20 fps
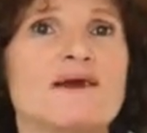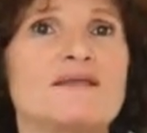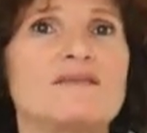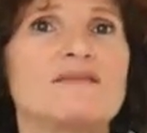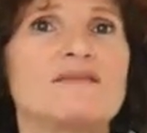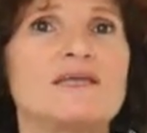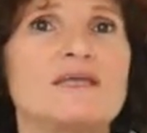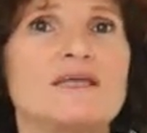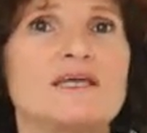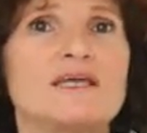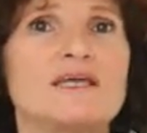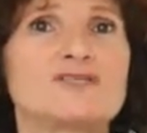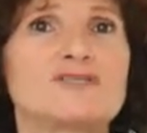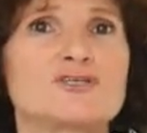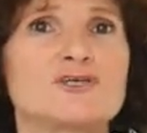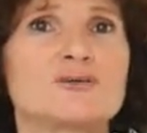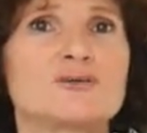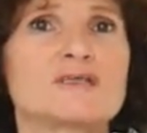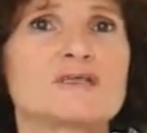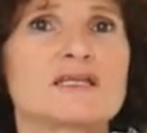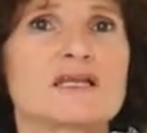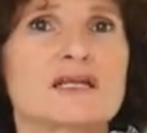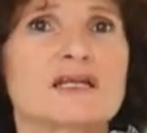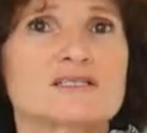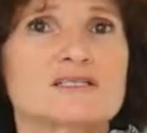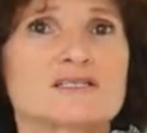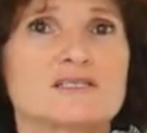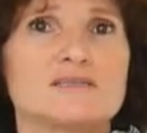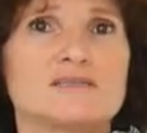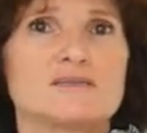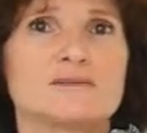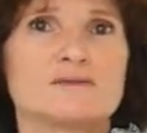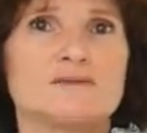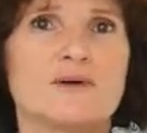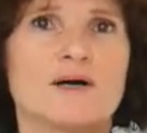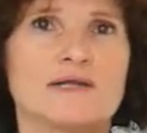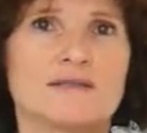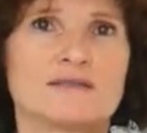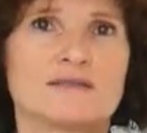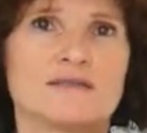and the issue is an external
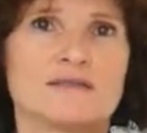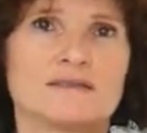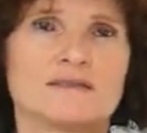one?